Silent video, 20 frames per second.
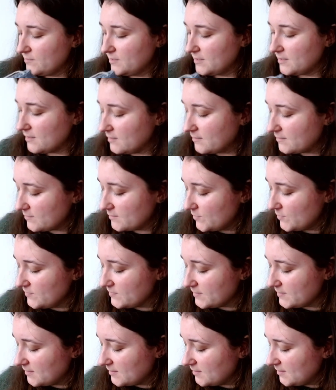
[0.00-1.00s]
The yarn I'm
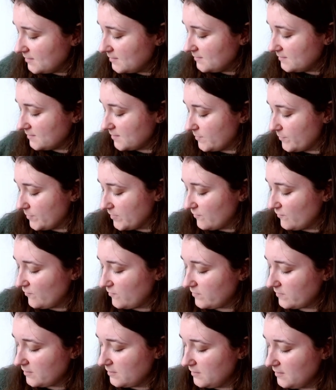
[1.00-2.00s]
using, they're both
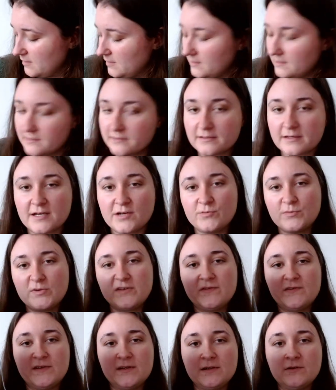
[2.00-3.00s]

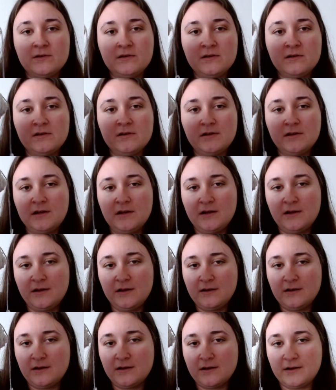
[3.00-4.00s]
Rauma Finul
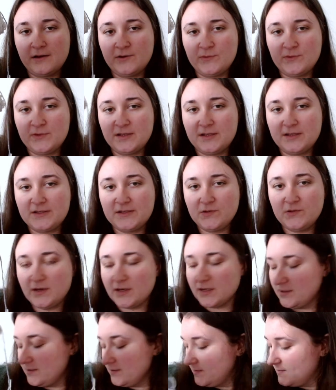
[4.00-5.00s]
in these two
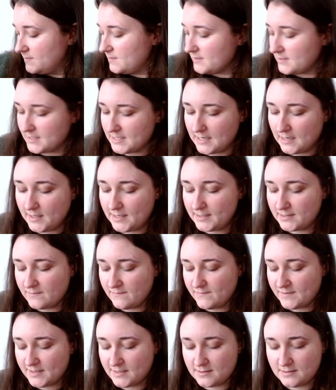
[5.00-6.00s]
colours, and I like the
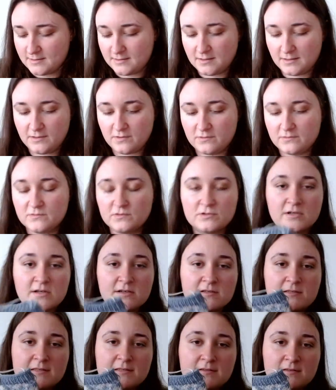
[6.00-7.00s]
fact that the
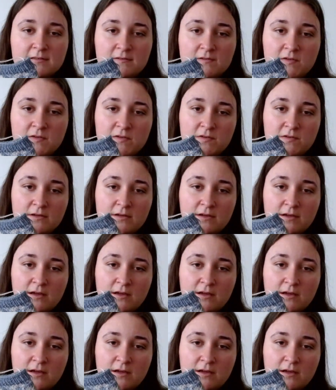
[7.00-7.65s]
contrast is...